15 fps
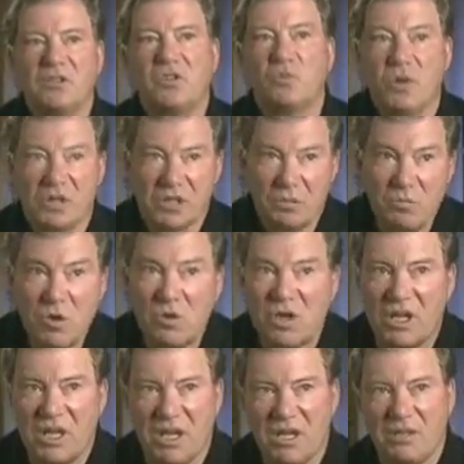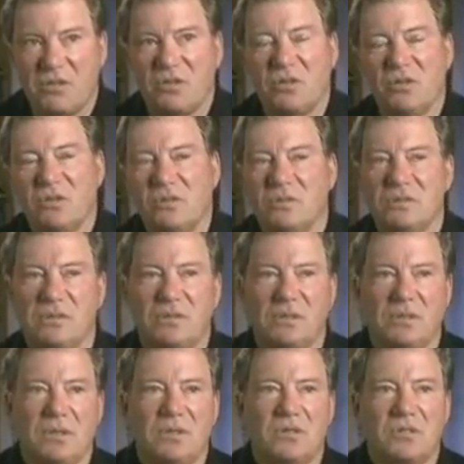that you want to communicate to you.
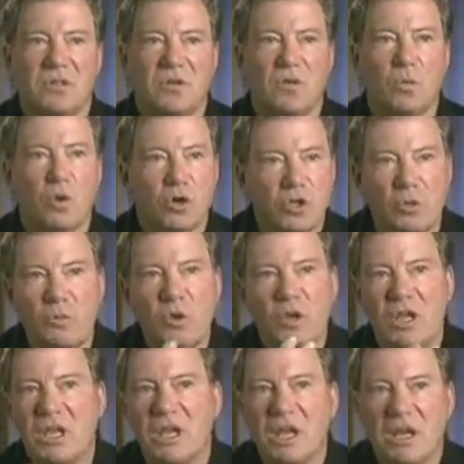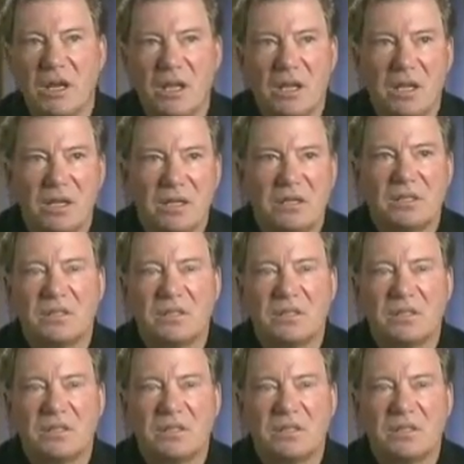So the word communicate